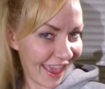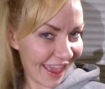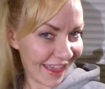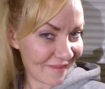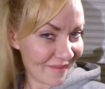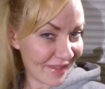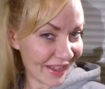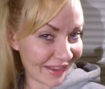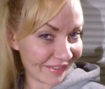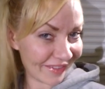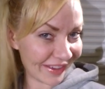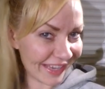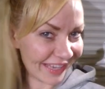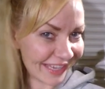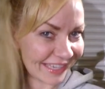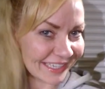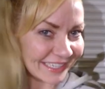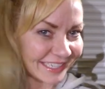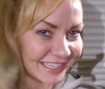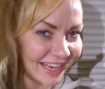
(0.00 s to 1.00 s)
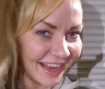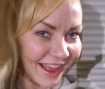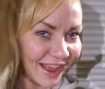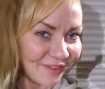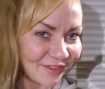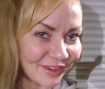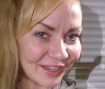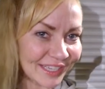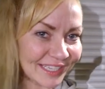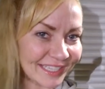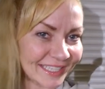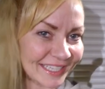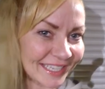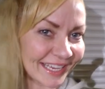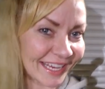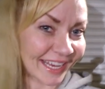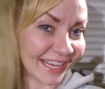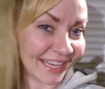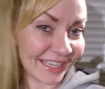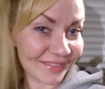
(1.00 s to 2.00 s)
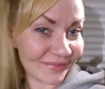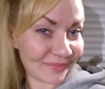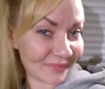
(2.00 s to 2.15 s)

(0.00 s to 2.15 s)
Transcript: Hey, baby, like what you see.